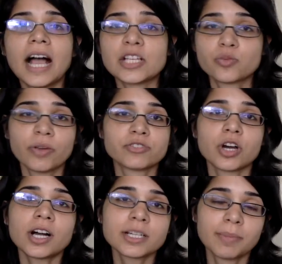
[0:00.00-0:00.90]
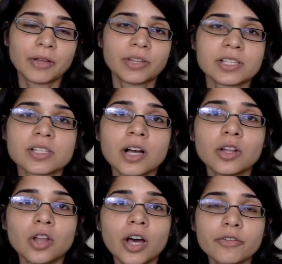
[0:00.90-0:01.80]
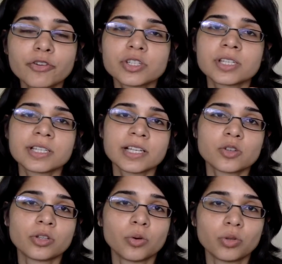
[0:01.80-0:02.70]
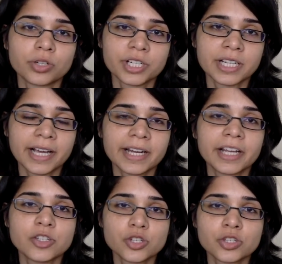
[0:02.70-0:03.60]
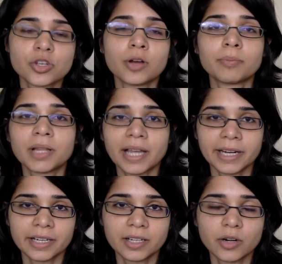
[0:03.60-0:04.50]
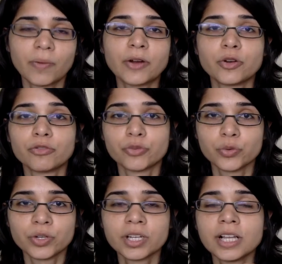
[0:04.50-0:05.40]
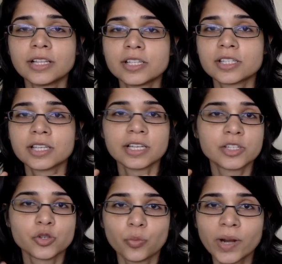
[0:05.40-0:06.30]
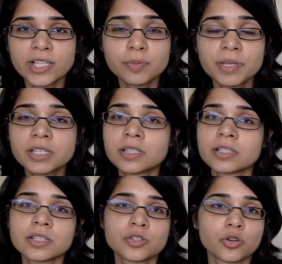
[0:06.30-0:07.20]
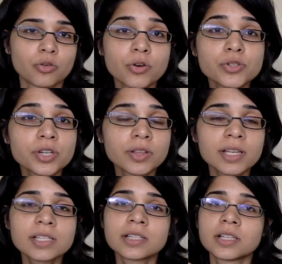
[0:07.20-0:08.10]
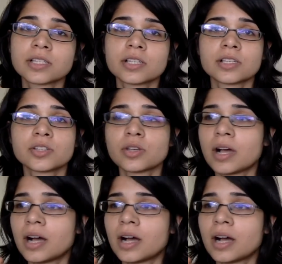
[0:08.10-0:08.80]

As we have talked about this, a lot of your success on the Whole30 diet hinges on planning around your food. This is your recipes, this is your grocery list, this is